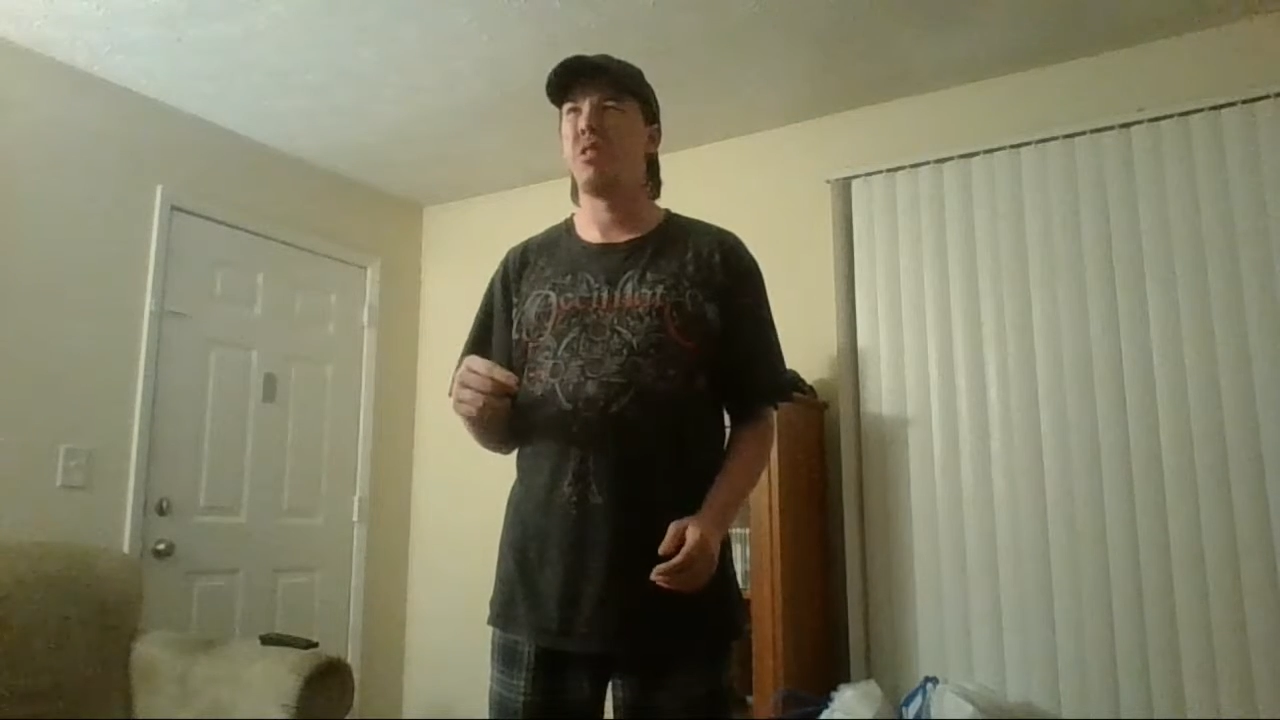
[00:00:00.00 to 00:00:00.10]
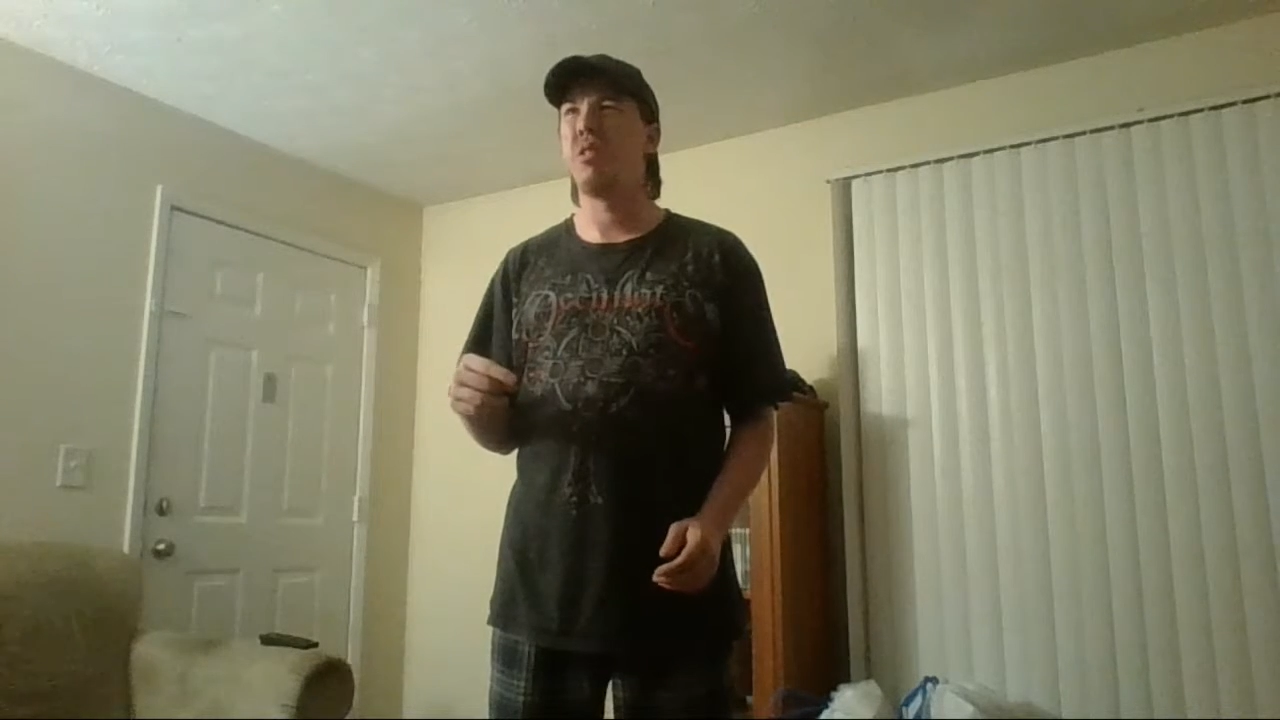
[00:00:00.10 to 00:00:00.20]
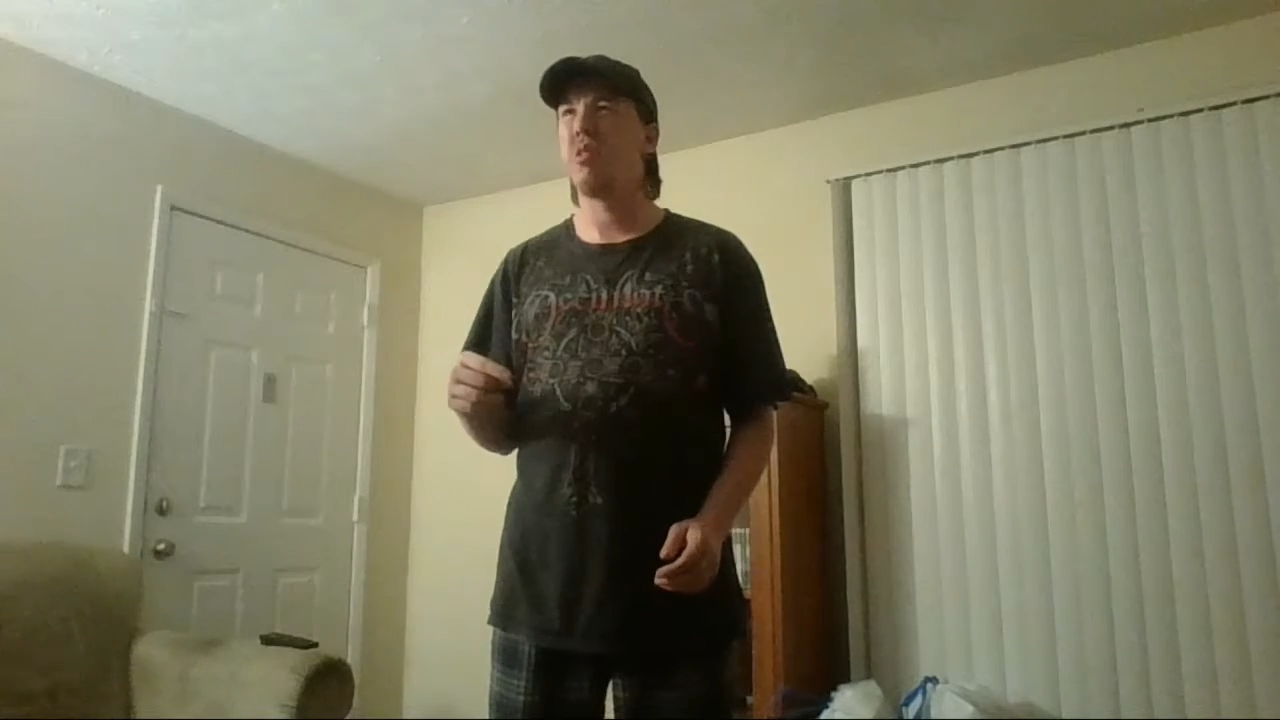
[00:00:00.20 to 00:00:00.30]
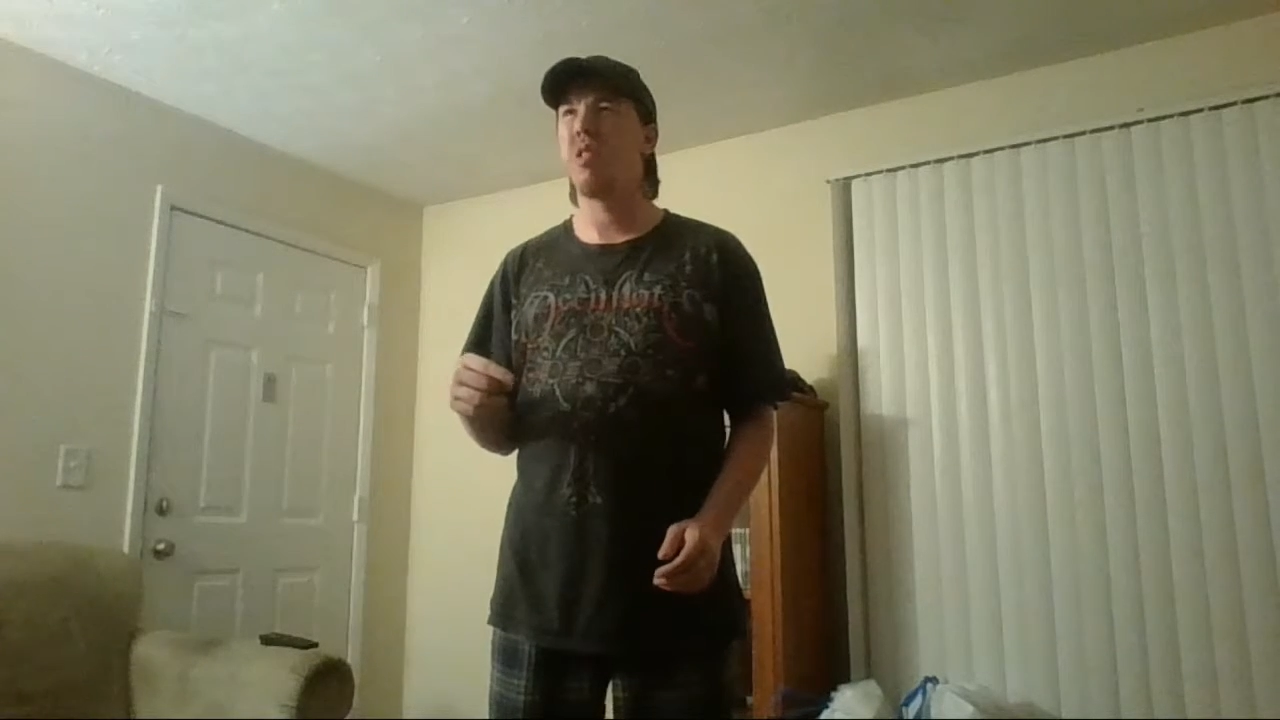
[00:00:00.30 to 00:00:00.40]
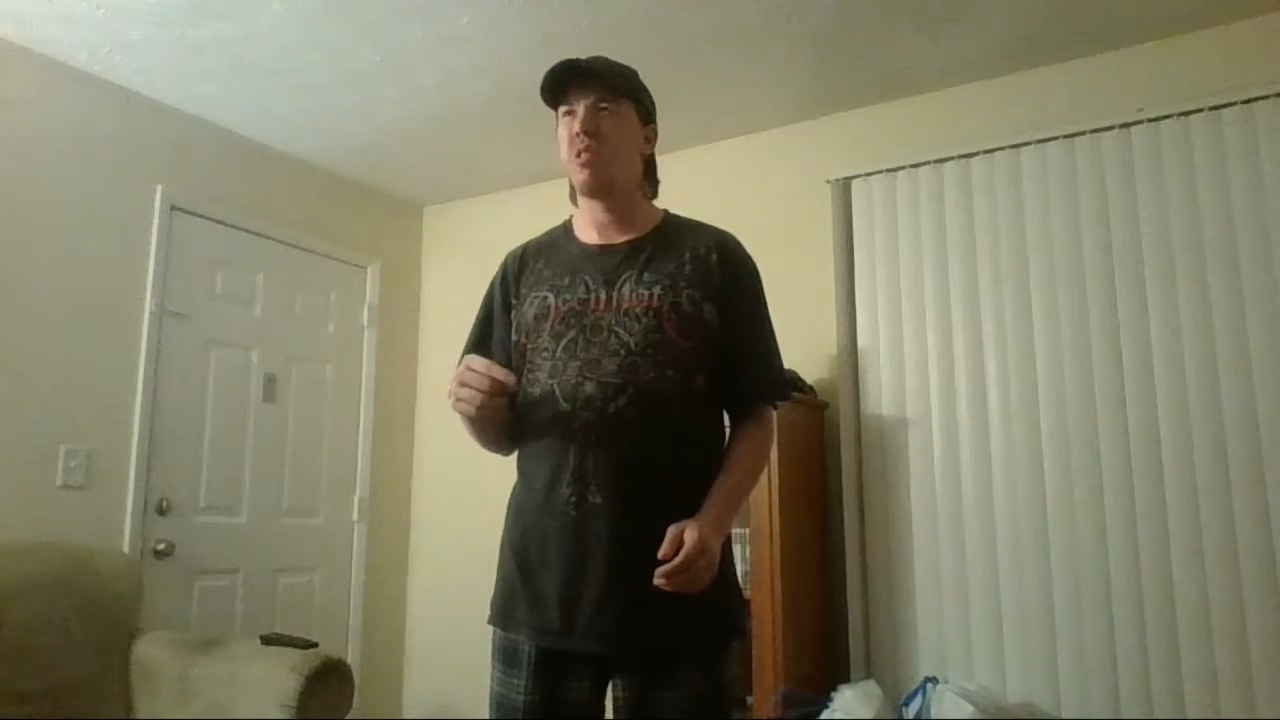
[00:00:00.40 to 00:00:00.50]

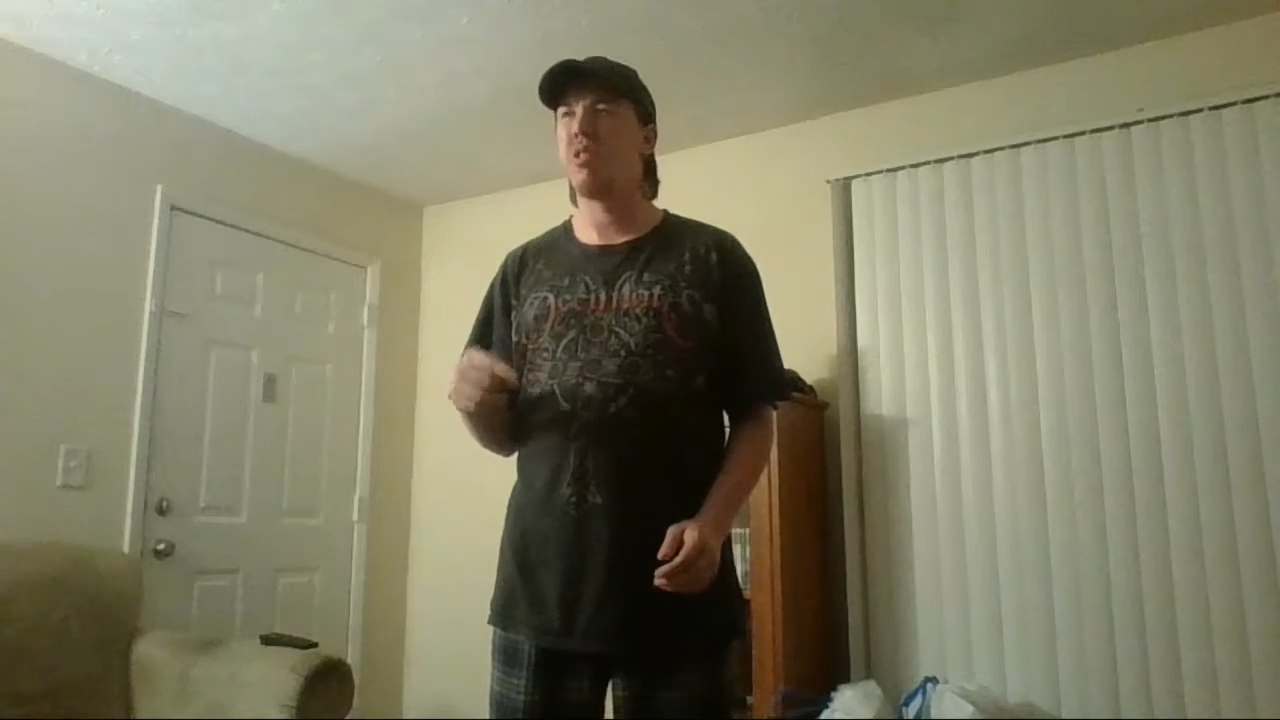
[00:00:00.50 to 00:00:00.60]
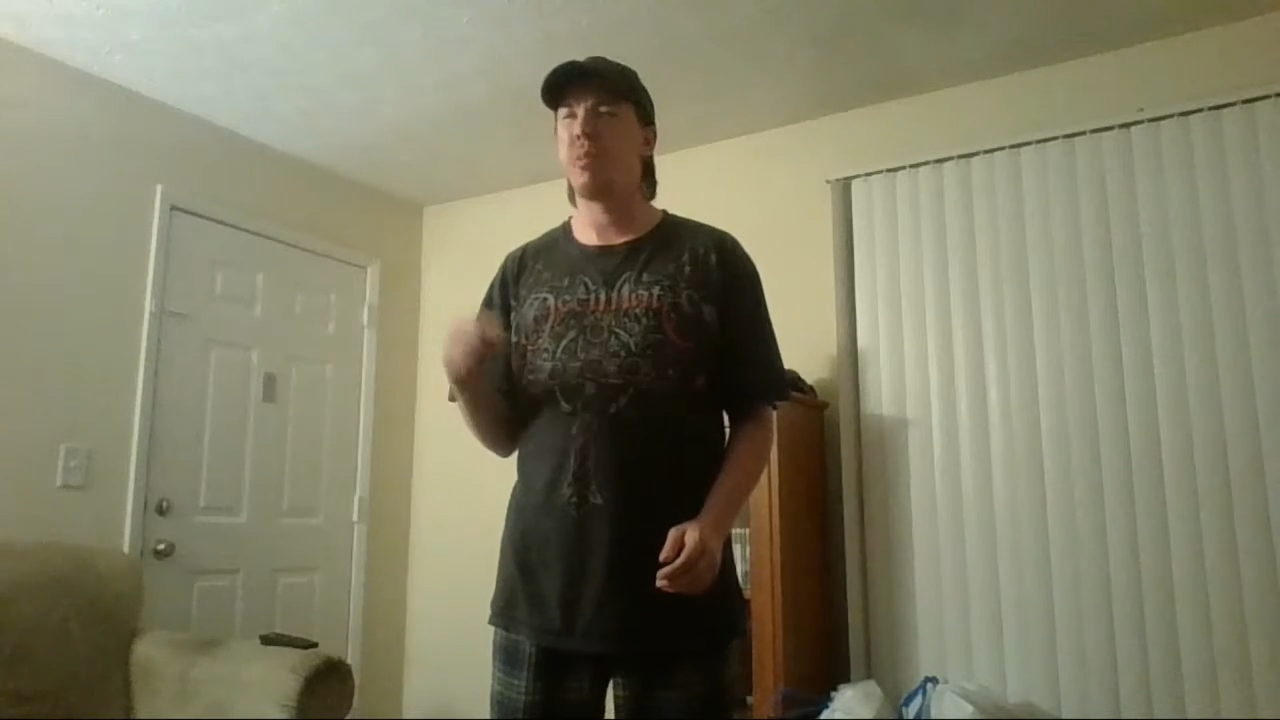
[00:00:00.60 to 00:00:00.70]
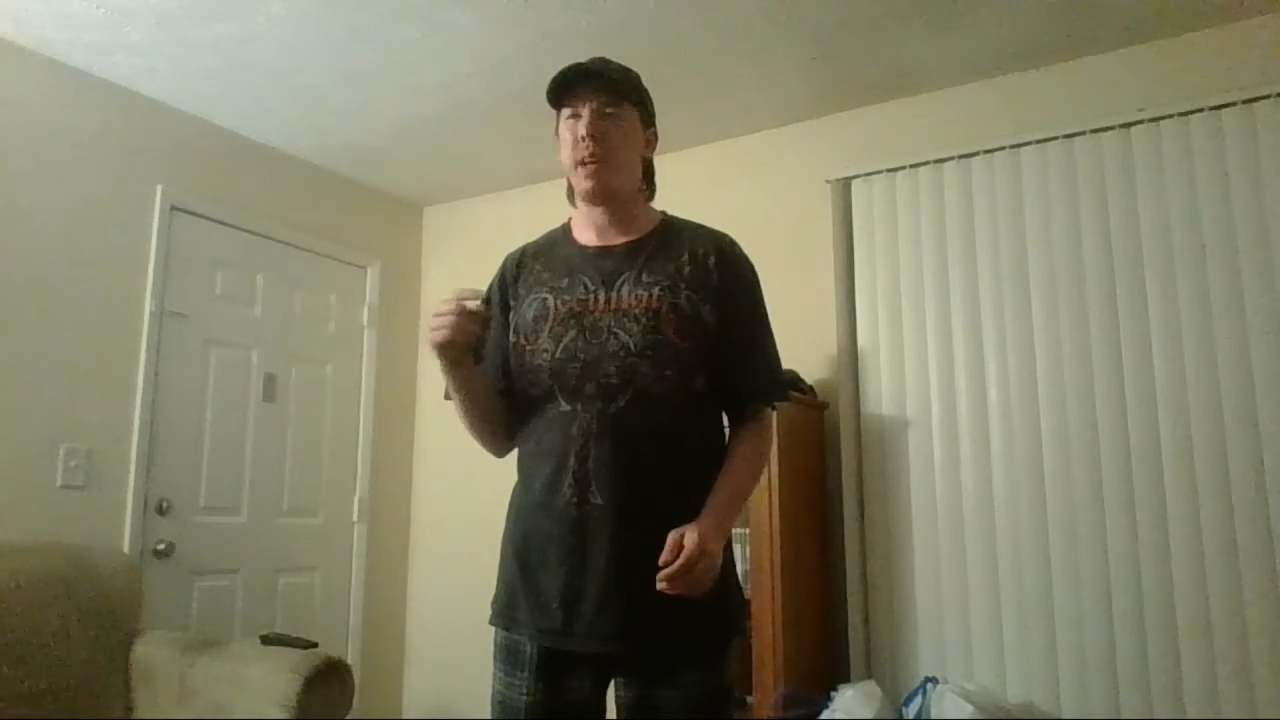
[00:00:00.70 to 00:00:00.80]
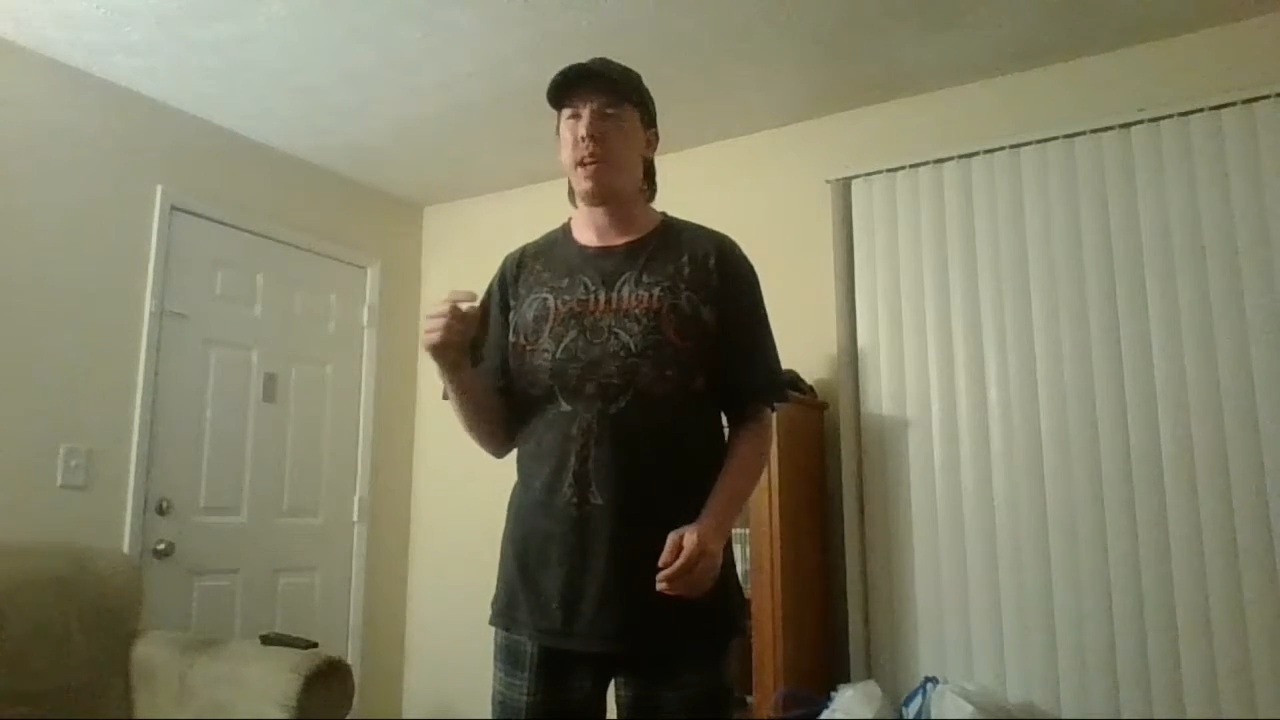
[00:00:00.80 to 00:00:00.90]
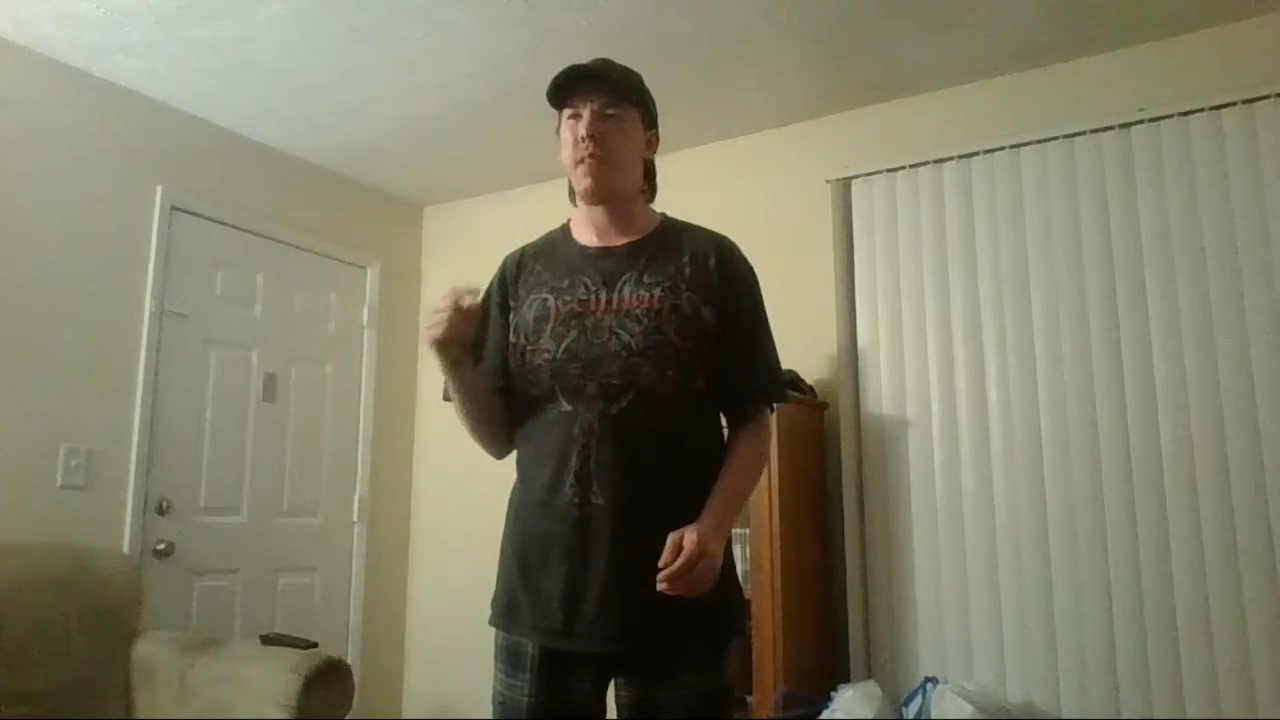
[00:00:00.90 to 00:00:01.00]
using
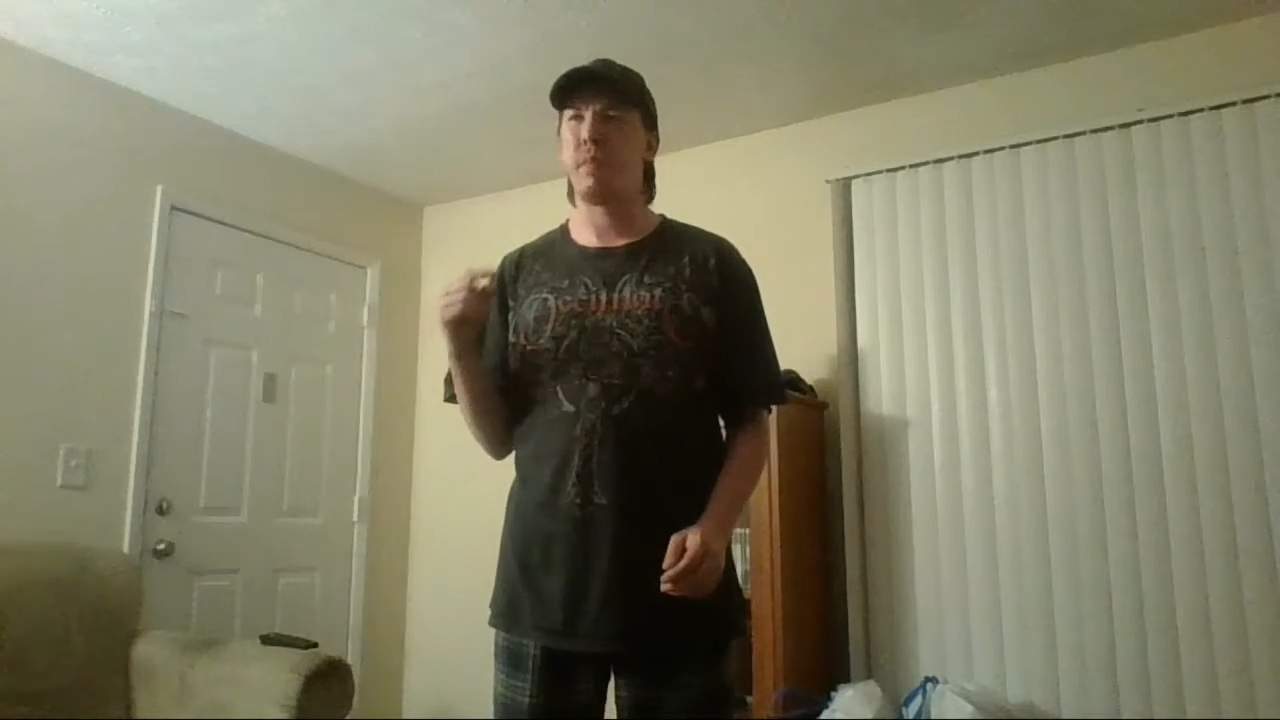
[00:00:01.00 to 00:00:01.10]
some kind of a